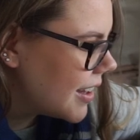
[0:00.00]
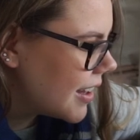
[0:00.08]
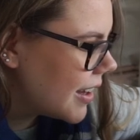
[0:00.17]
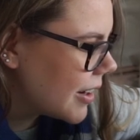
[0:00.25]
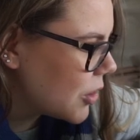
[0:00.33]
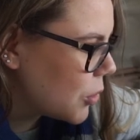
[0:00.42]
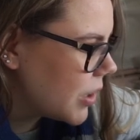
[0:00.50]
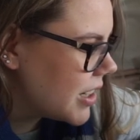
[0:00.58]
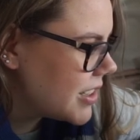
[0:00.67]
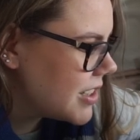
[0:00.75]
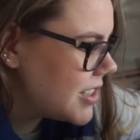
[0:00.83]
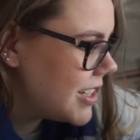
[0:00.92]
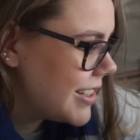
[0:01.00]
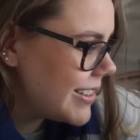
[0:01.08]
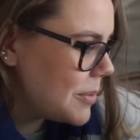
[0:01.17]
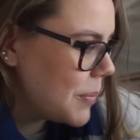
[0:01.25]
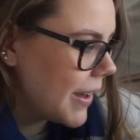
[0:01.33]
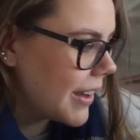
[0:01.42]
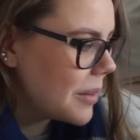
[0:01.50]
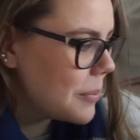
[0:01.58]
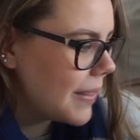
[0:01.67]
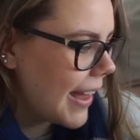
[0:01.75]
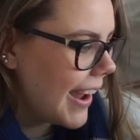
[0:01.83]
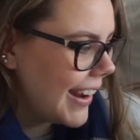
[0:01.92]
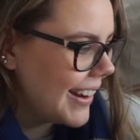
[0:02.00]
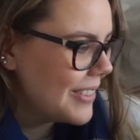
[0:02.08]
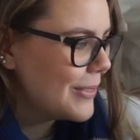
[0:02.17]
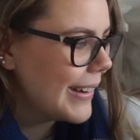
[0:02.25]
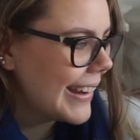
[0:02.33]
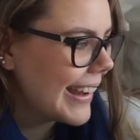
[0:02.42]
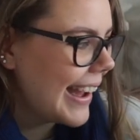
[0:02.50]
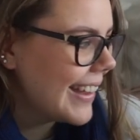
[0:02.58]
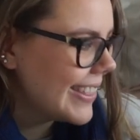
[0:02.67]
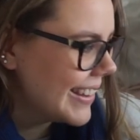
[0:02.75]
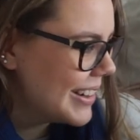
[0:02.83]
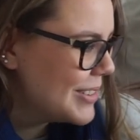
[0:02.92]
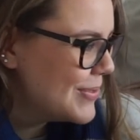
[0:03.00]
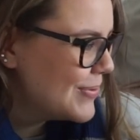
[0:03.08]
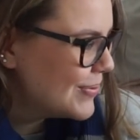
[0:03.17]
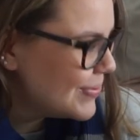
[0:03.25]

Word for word: a great cheesy pickup line and wink at them.